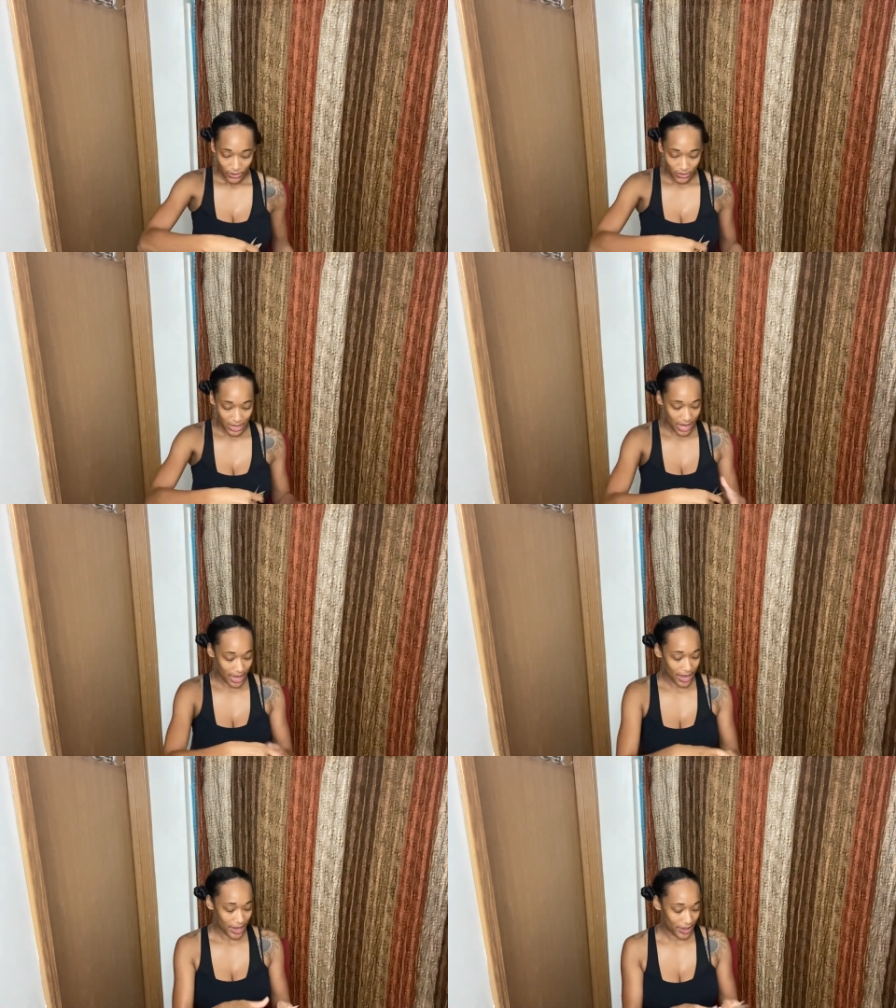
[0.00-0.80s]
We
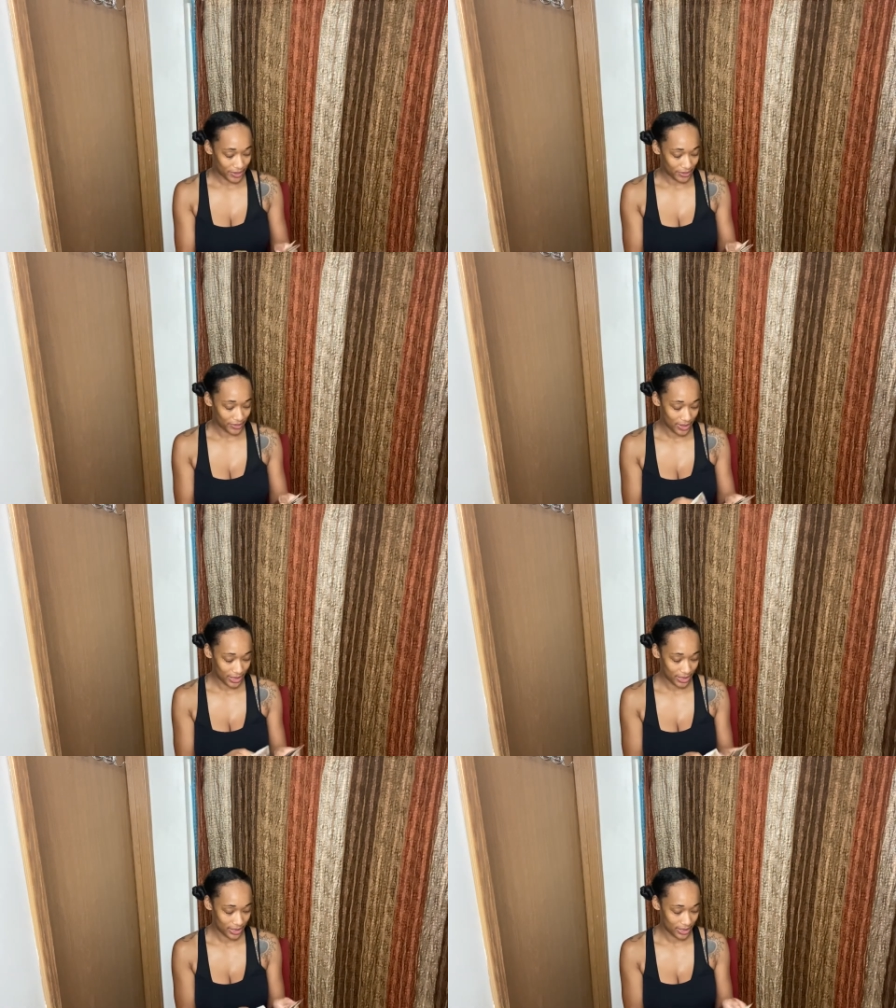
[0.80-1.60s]
have
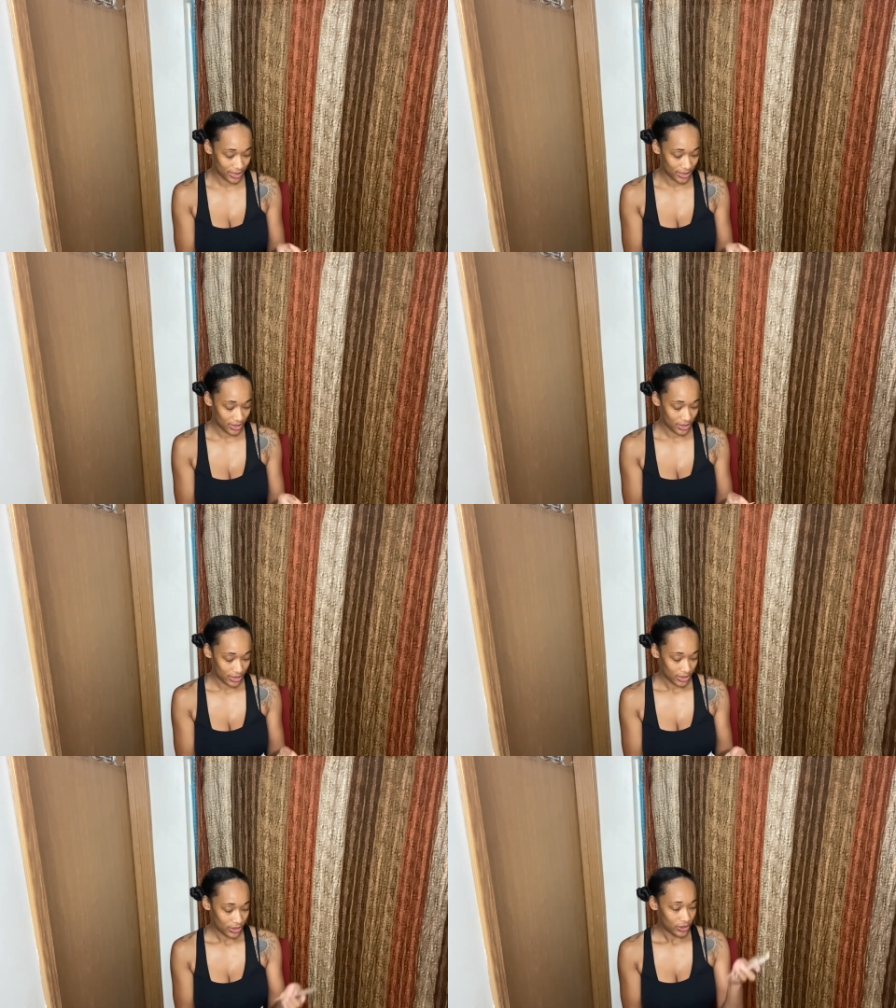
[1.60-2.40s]

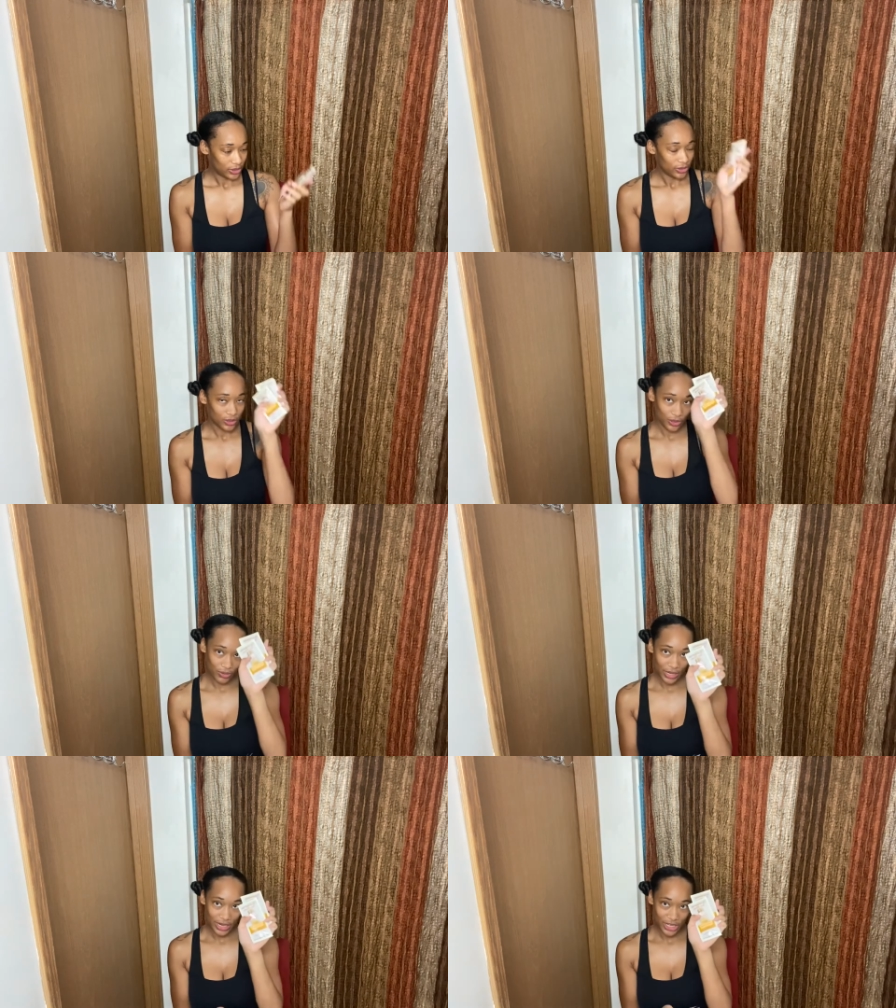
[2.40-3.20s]
2
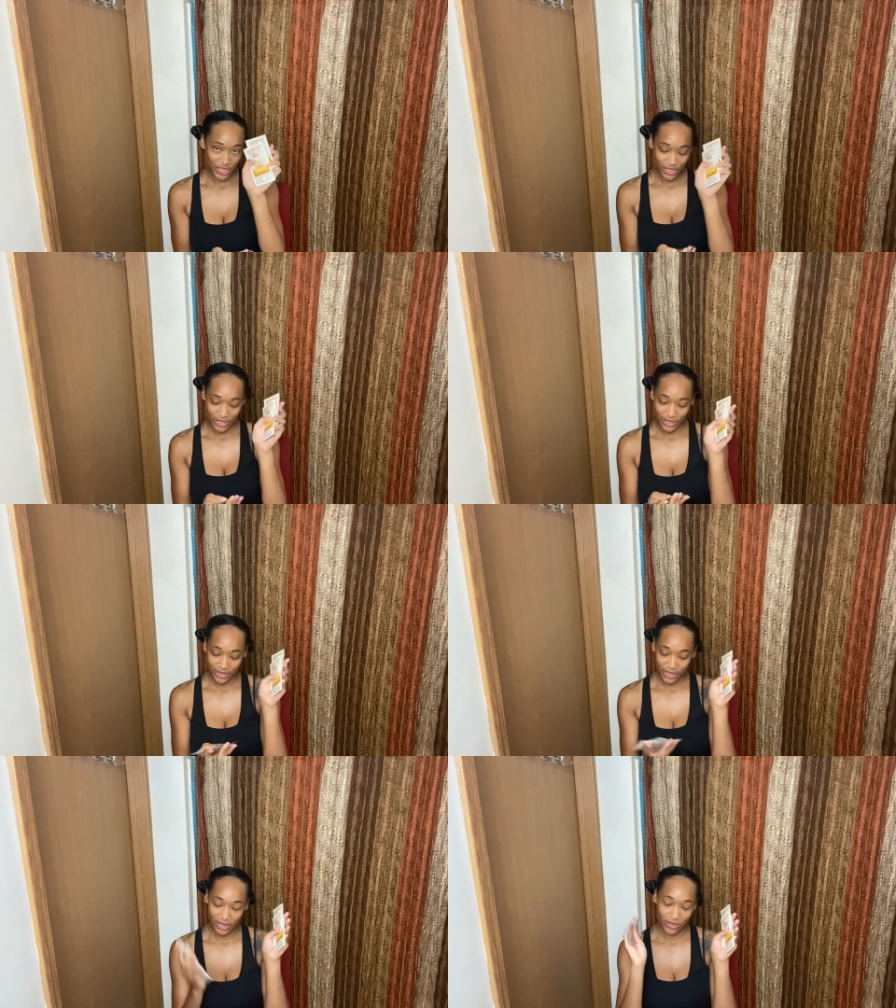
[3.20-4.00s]
conditioners
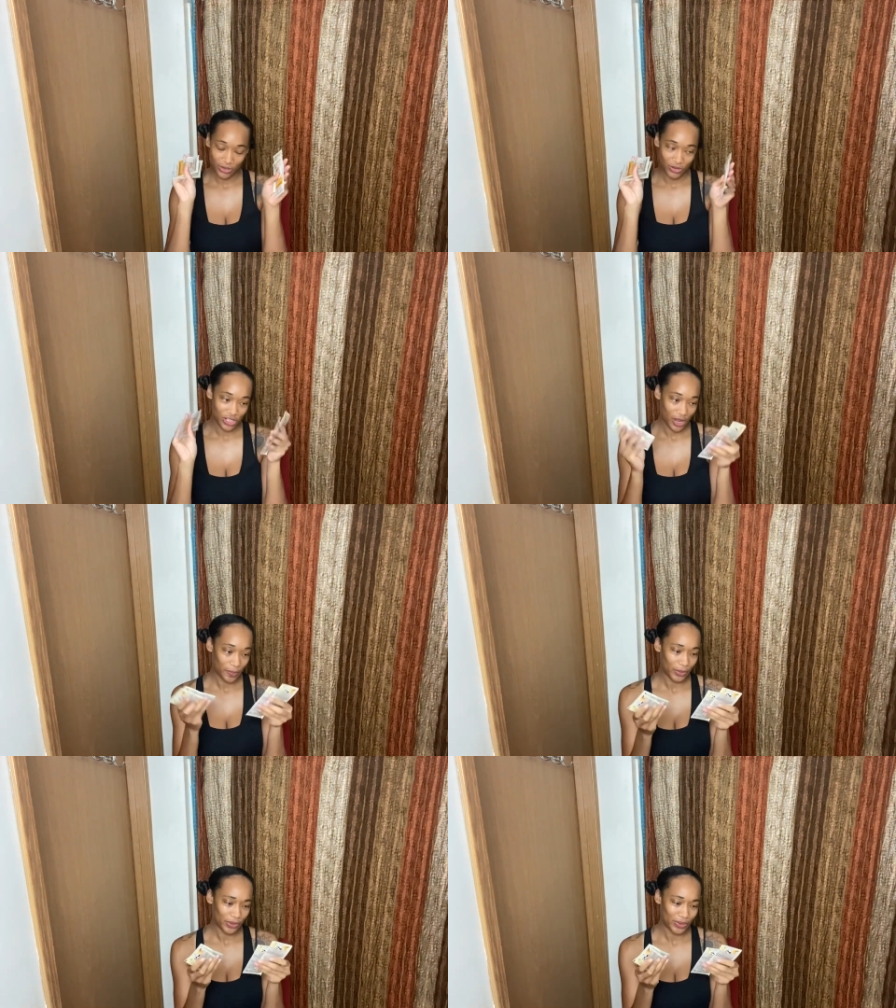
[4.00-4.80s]
and 2
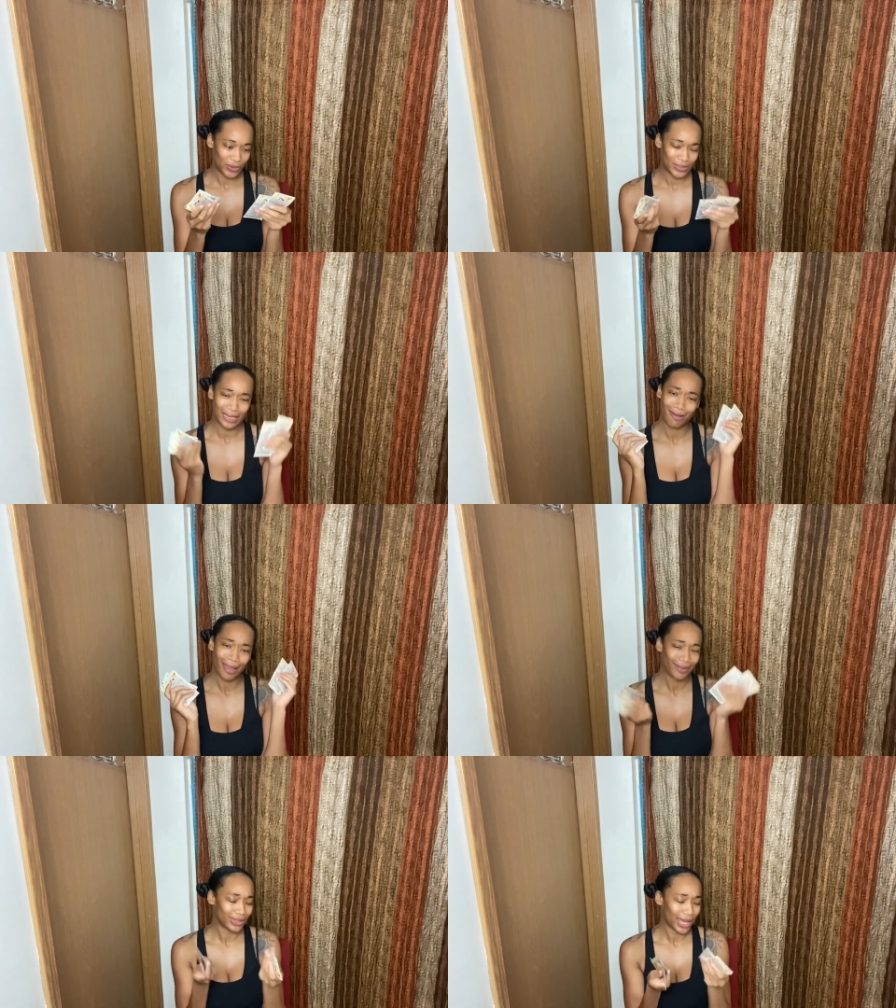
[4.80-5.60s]
shampoos. Now I
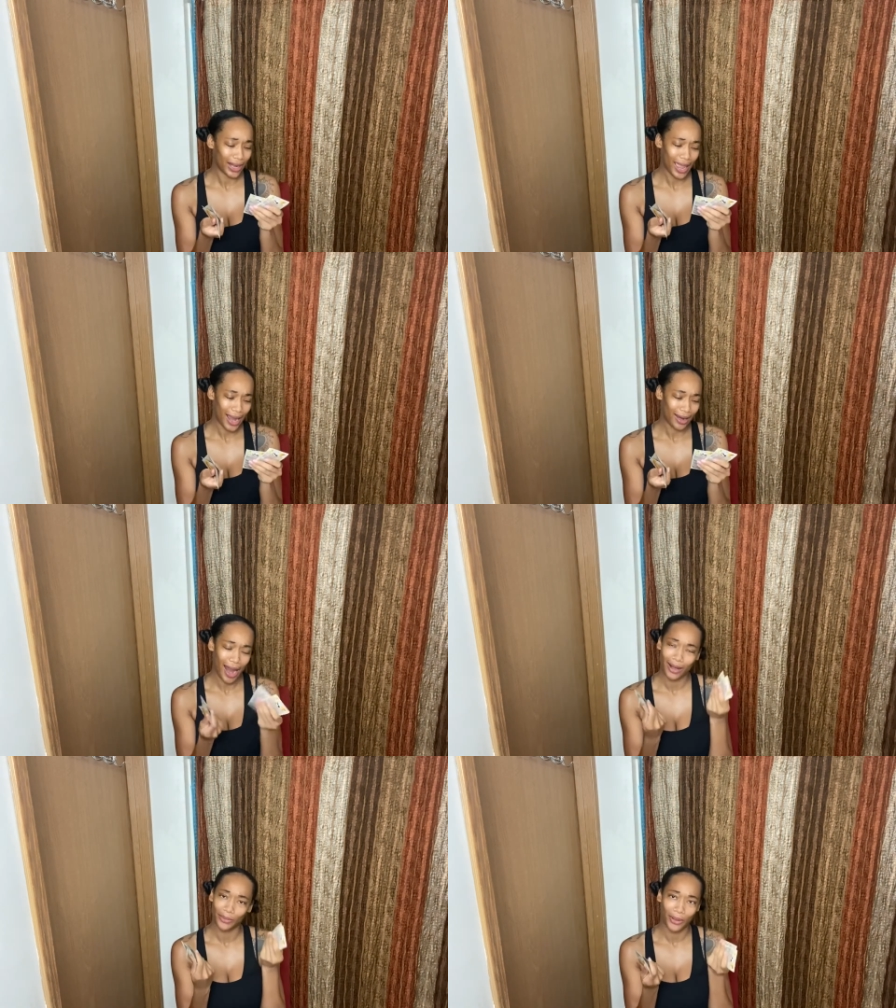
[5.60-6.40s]
have a lot of hair. I
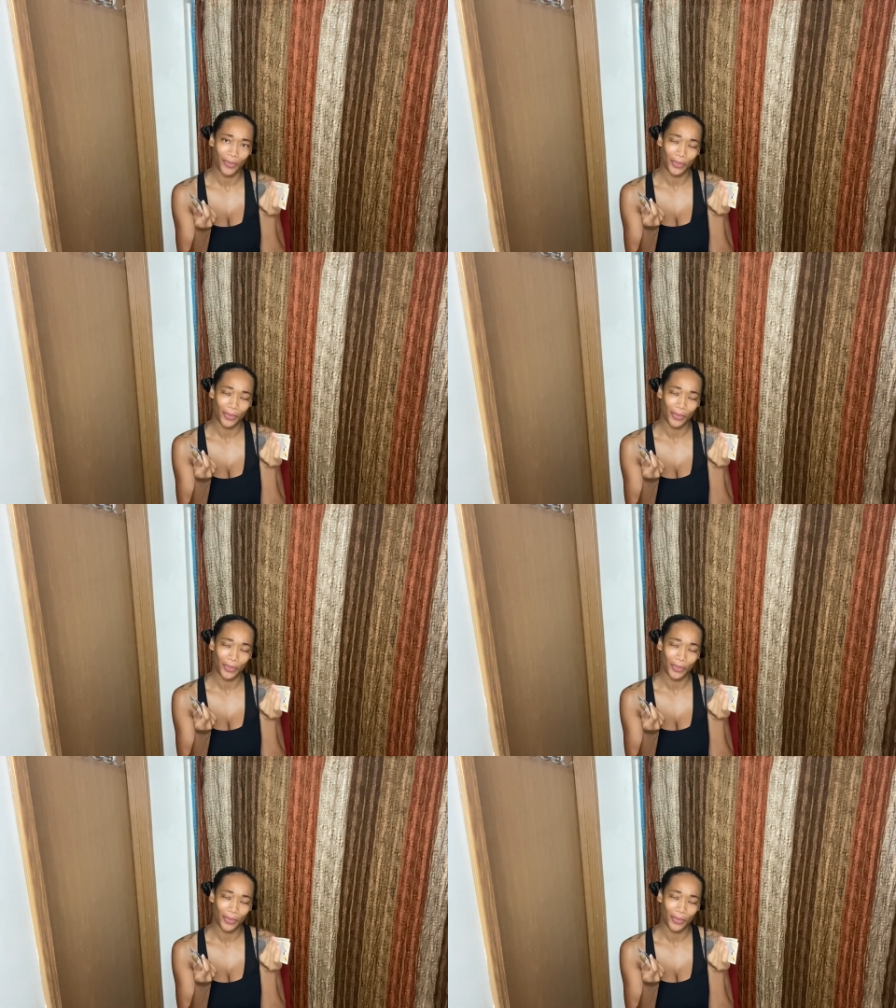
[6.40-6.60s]
don't know.